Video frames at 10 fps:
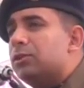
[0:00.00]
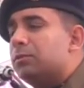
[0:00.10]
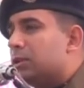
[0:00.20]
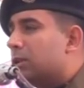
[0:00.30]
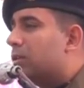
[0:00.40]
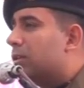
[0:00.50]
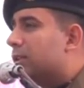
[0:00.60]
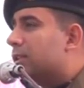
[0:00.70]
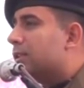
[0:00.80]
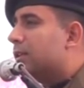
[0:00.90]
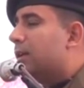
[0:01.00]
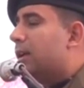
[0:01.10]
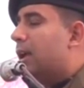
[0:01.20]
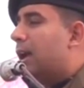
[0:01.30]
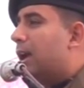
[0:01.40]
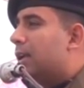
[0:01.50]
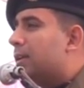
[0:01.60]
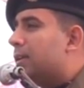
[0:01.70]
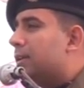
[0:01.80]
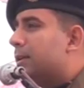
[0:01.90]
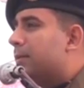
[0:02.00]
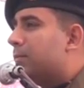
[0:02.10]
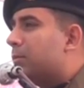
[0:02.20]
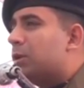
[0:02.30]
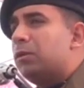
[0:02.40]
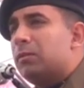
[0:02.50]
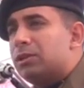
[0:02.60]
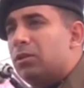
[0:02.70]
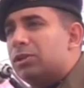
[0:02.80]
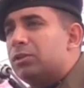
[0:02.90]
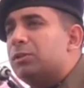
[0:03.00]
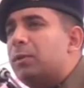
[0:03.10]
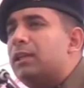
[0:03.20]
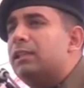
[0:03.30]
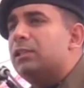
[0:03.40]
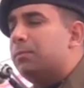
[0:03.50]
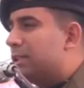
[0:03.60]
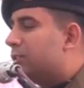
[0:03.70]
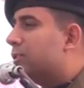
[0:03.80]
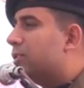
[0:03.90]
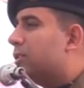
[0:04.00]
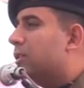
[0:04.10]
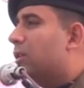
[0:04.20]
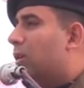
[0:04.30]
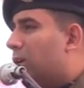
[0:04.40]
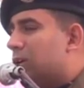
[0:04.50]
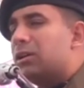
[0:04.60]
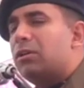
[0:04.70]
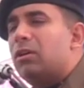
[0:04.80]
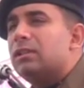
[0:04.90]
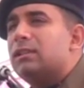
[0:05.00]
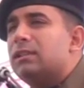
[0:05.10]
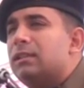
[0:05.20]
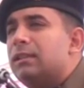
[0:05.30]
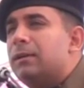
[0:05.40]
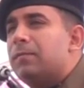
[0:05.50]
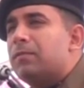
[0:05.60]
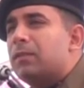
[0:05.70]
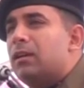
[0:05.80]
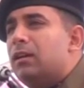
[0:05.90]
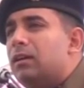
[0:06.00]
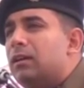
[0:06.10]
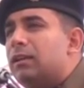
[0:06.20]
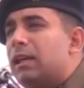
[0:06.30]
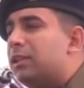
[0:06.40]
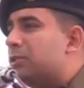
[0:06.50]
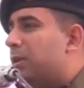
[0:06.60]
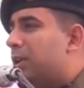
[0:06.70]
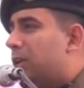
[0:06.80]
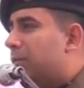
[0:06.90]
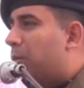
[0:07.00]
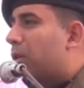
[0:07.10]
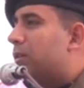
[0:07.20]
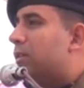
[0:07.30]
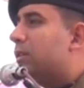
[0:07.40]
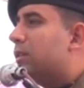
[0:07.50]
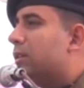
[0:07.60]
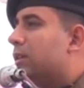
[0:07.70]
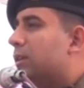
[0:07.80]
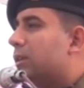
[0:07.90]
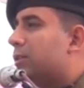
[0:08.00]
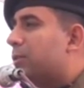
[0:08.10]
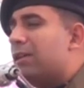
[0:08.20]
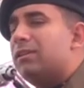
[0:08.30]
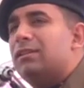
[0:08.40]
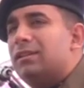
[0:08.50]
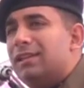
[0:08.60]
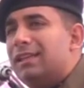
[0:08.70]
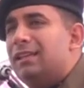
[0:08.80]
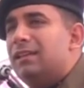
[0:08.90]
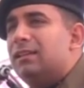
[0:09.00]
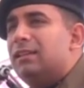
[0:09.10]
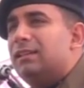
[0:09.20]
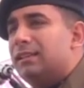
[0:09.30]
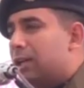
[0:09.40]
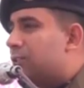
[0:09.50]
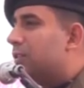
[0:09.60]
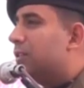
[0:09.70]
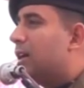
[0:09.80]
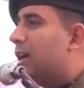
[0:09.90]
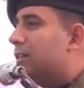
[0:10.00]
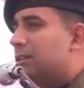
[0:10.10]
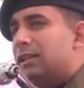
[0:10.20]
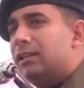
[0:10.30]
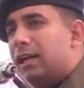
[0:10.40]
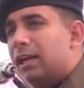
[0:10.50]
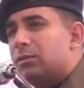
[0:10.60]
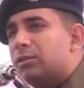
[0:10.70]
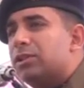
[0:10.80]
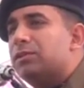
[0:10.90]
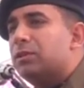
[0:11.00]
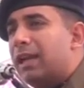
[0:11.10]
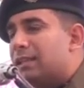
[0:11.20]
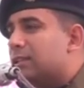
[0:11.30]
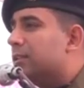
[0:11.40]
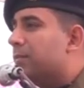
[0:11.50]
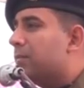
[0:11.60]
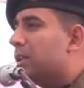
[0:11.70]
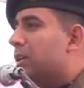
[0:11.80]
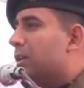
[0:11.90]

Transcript: which is working on this. And uh, but we must also spread this message all across that it's very important to have an early detection and early diagnosis for cancer.